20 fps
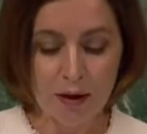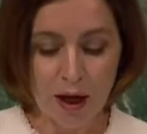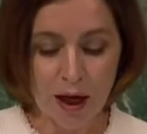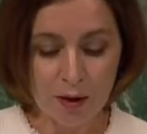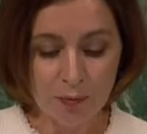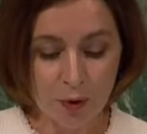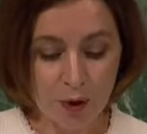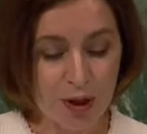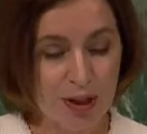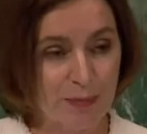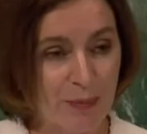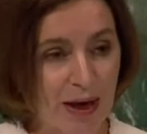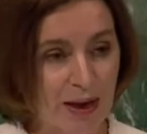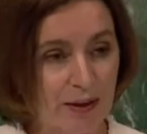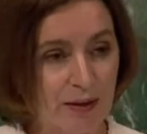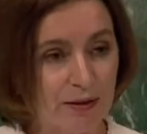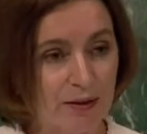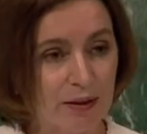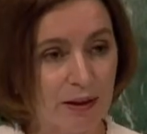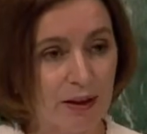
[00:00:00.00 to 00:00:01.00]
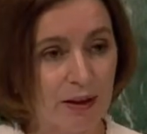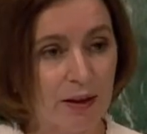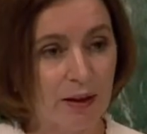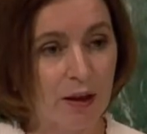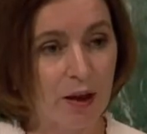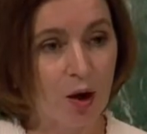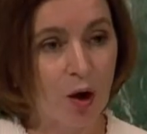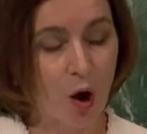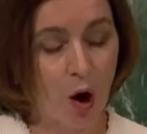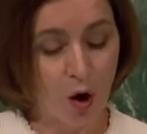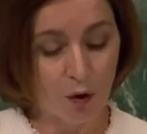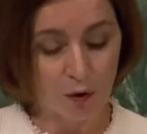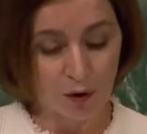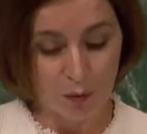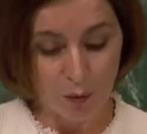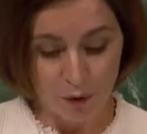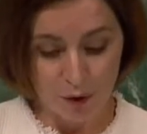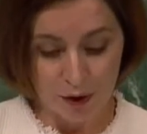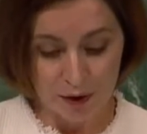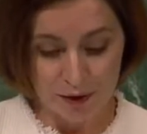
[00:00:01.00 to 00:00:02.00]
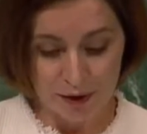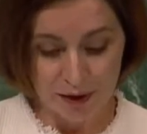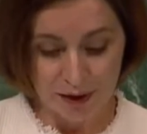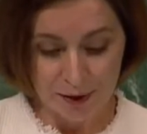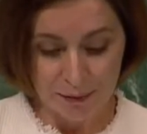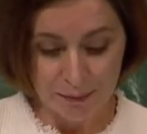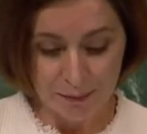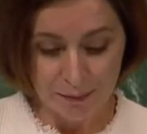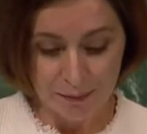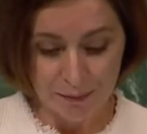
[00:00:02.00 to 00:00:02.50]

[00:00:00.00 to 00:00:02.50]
and prosperity over poverty.